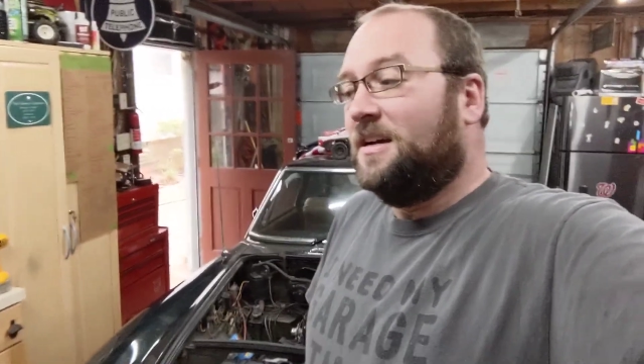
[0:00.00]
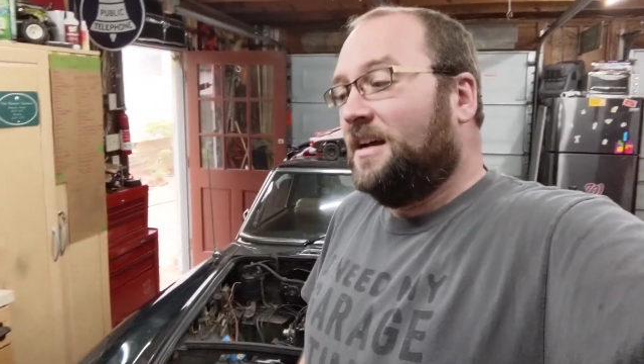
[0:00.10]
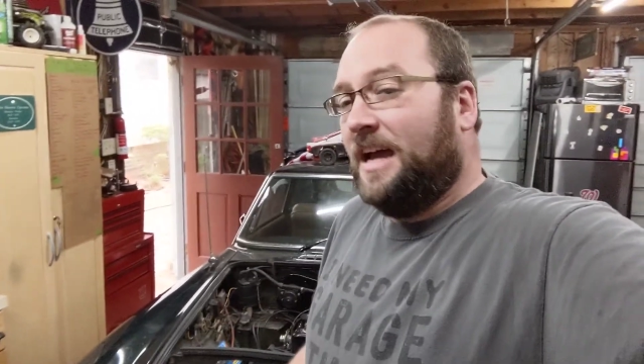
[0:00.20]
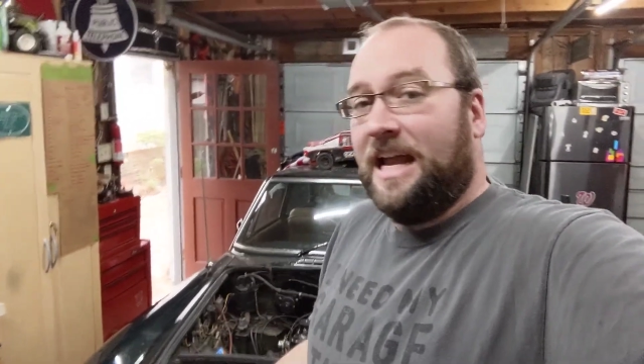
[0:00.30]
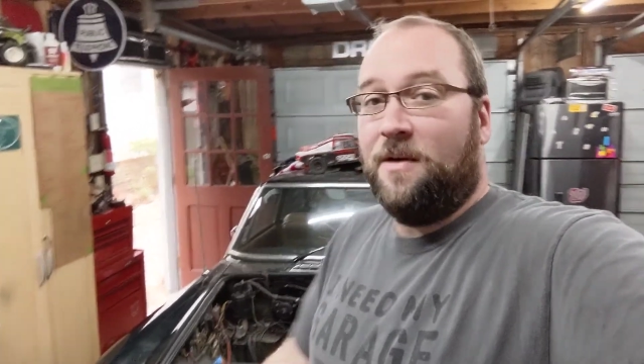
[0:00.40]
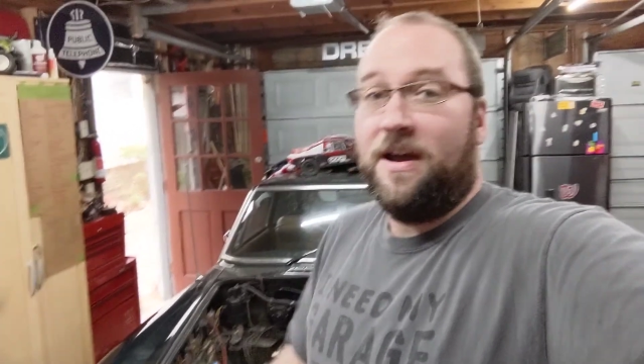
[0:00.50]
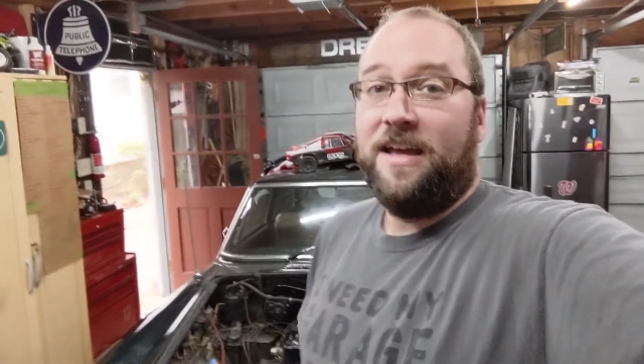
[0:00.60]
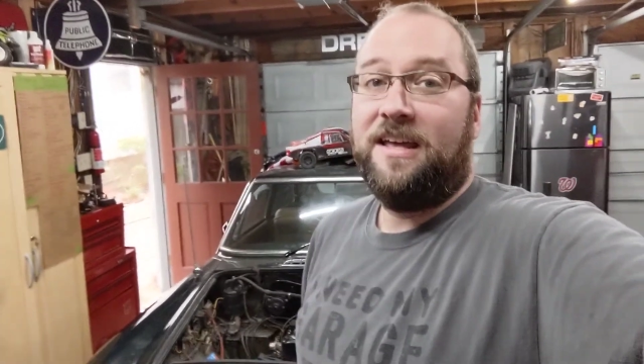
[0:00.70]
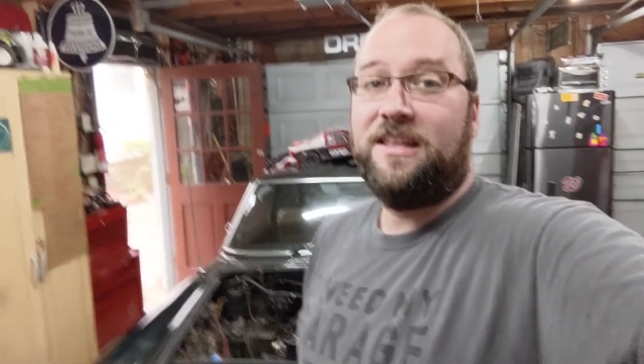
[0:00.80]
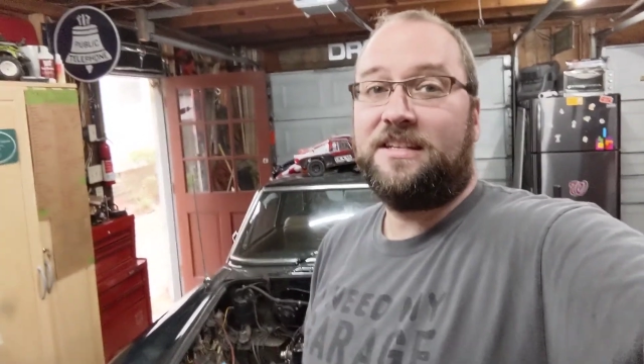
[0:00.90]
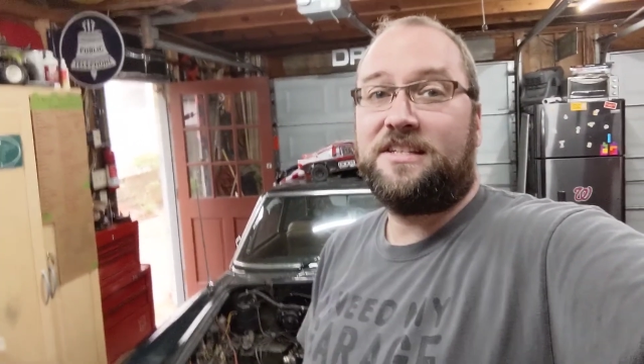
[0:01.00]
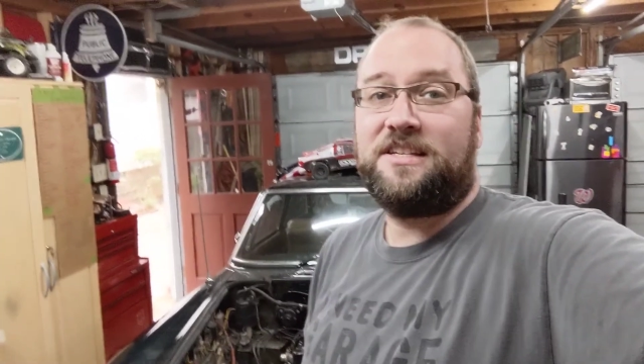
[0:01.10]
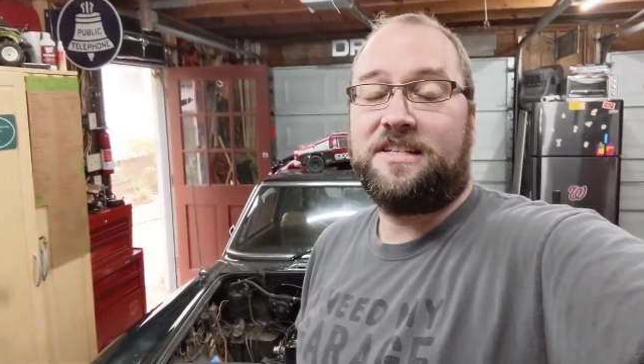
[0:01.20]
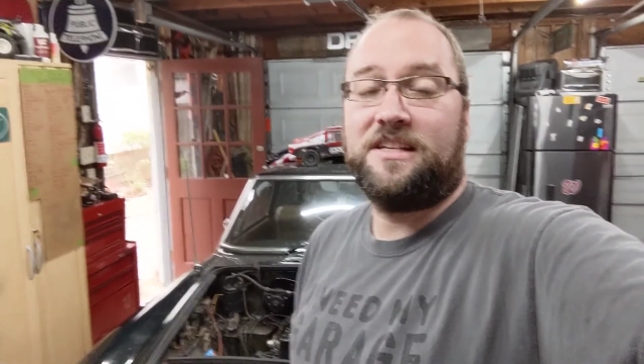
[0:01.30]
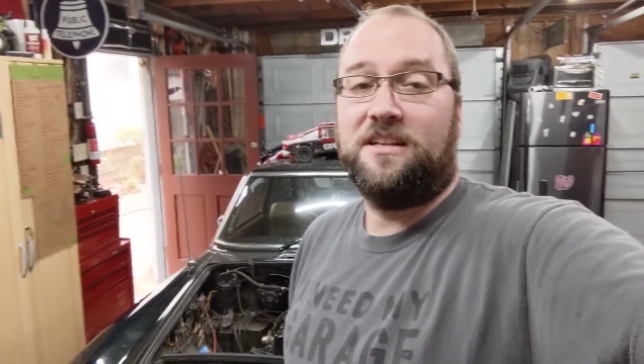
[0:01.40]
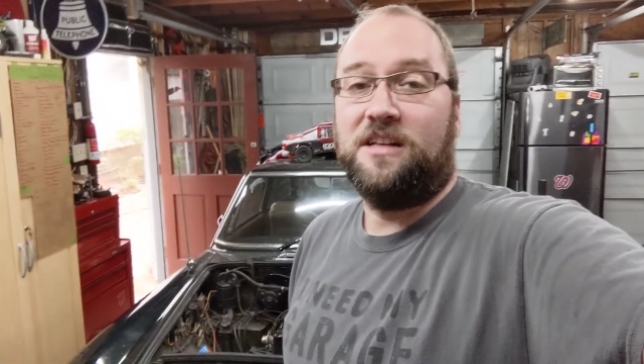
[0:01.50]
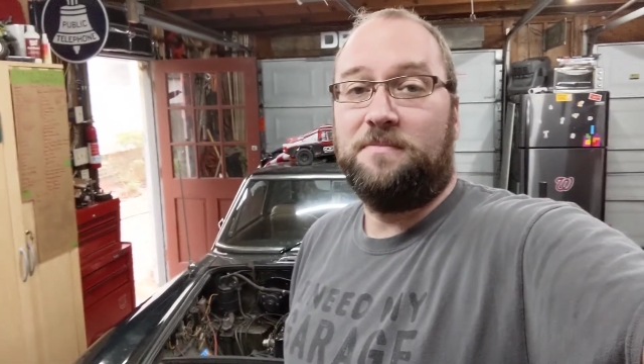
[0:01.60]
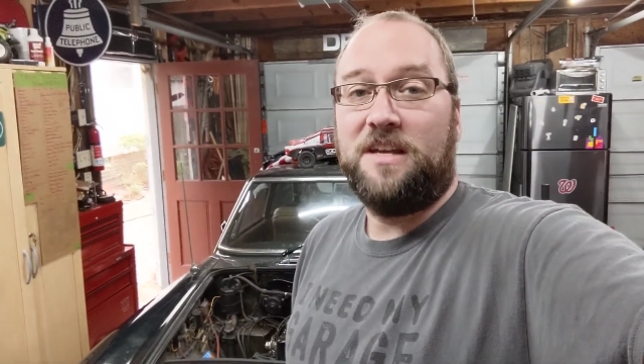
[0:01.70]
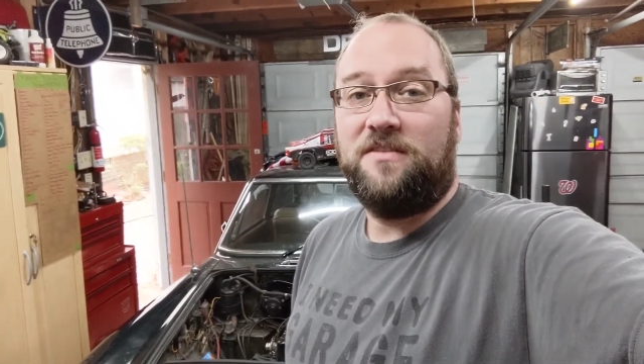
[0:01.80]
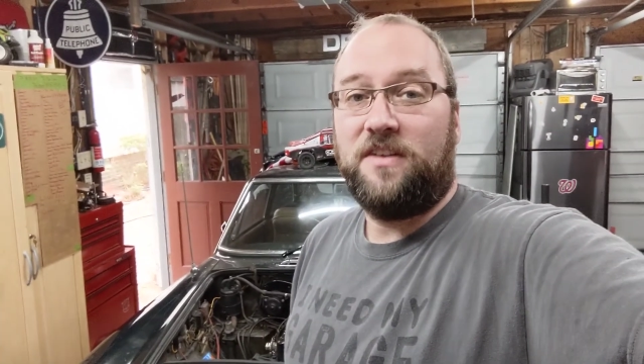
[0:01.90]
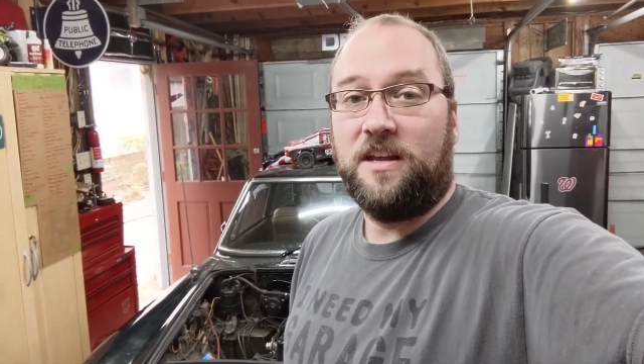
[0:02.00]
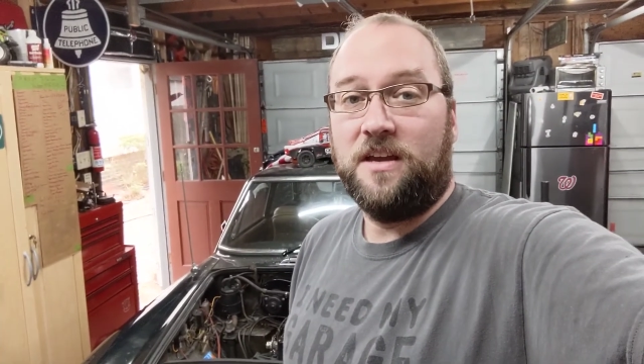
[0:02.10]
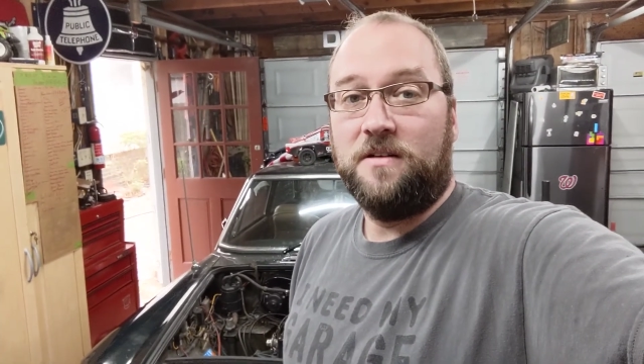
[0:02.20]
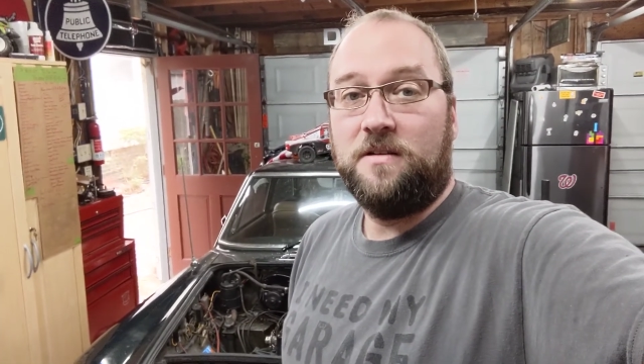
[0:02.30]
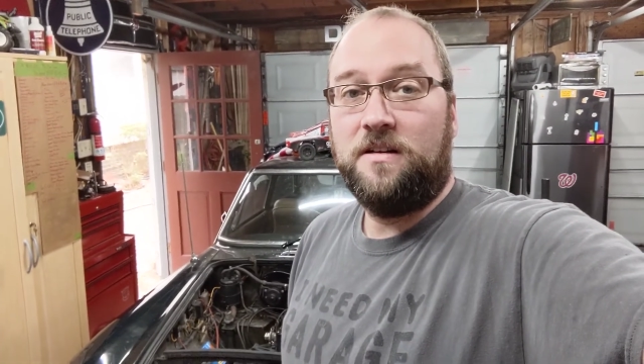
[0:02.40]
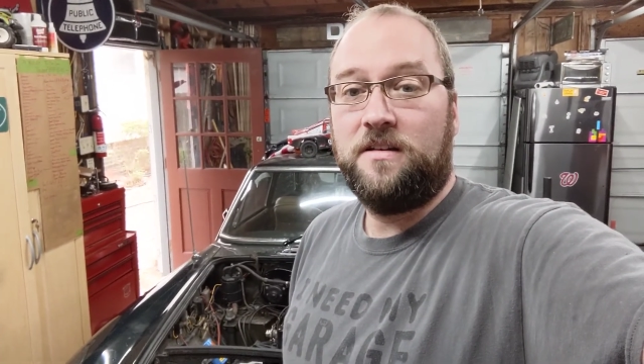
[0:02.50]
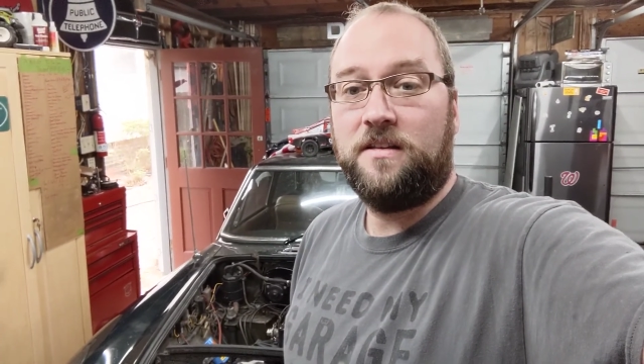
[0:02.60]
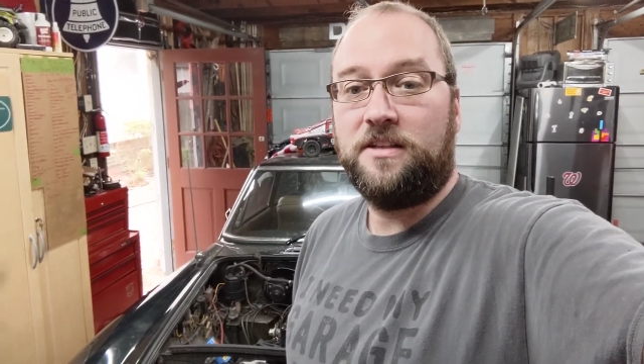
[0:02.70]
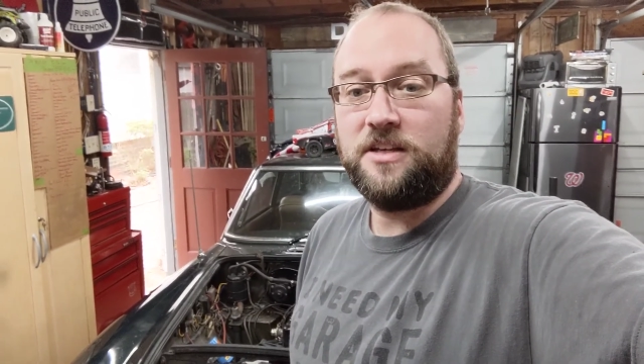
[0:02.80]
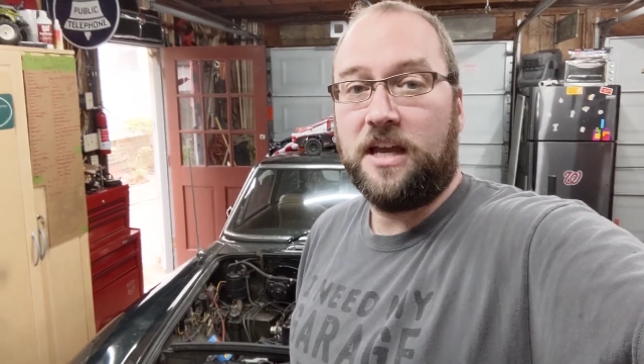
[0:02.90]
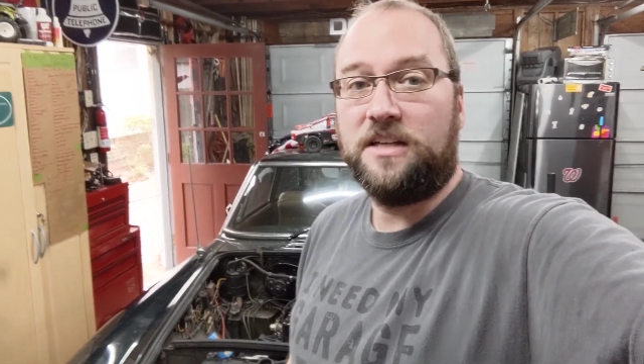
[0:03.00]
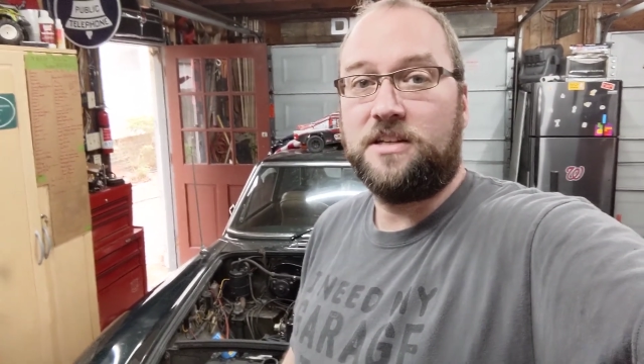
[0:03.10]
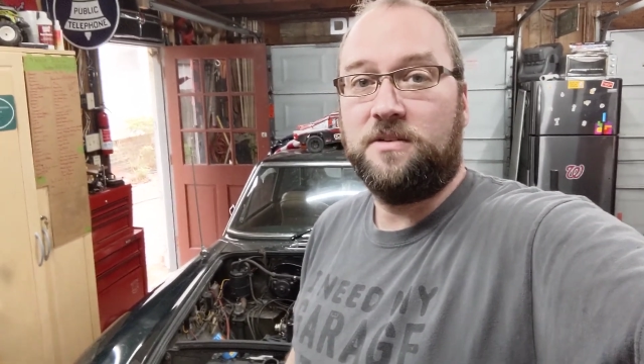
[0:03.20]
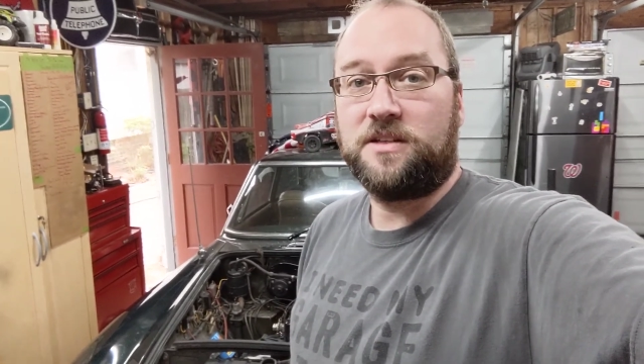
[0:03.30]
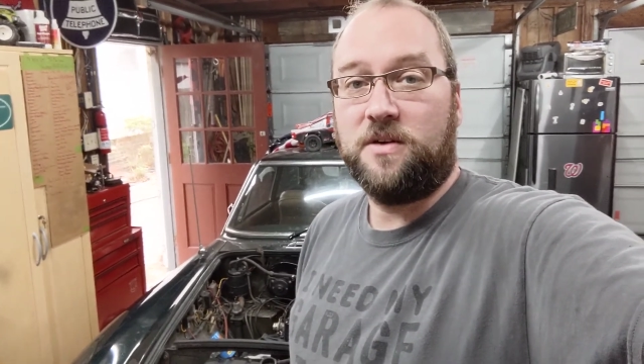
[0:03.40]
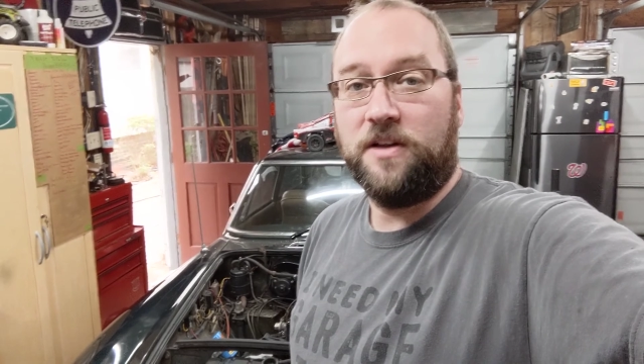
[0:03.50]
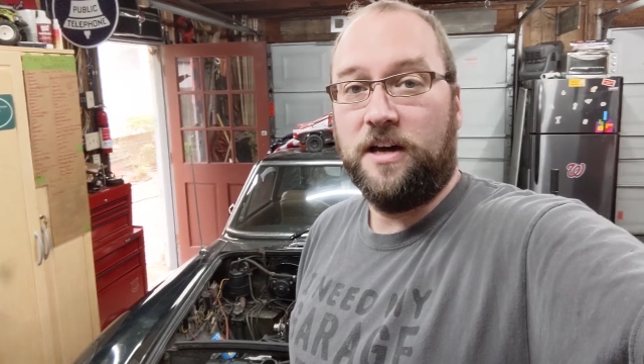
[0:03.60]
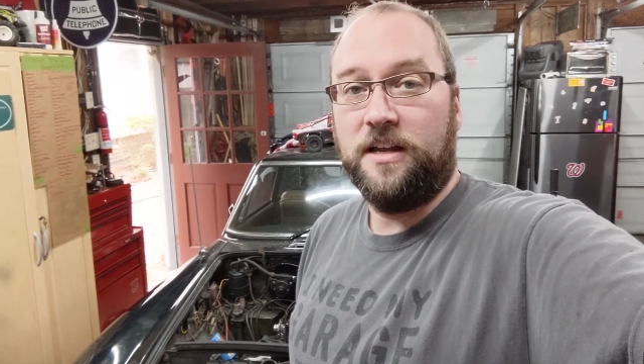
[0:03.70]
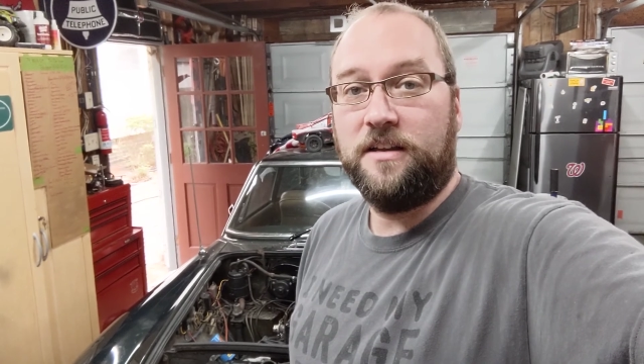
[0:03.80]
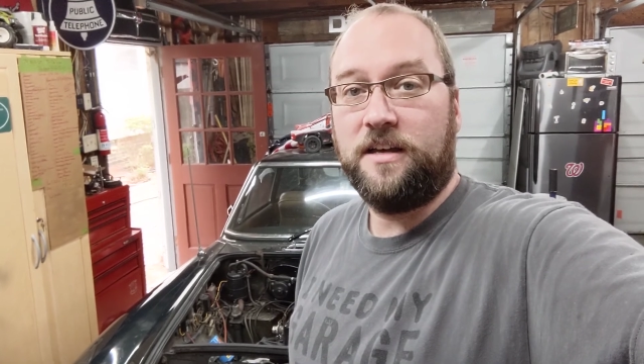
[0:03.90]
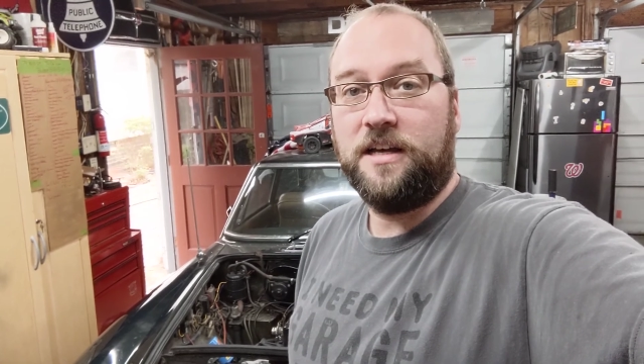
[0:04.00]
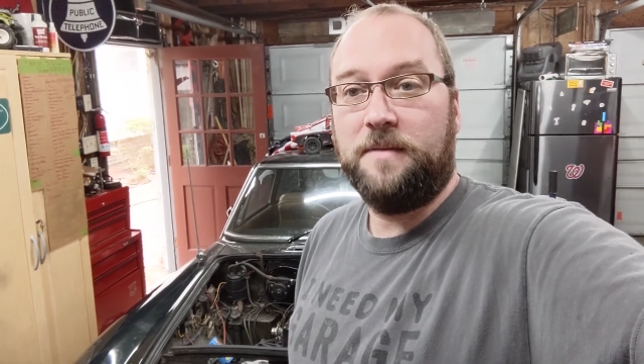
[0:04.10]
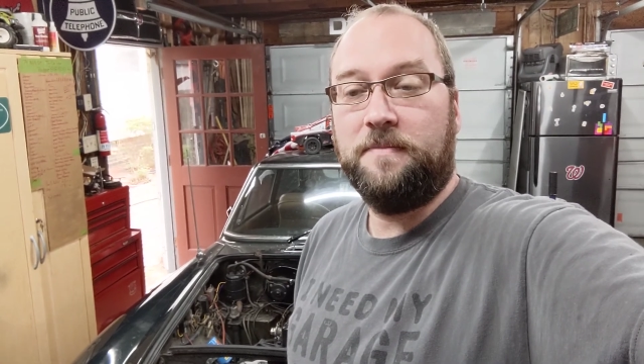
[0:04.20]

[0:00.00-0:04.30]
Anyway, this is just a little update video. Let you guys know what's going on.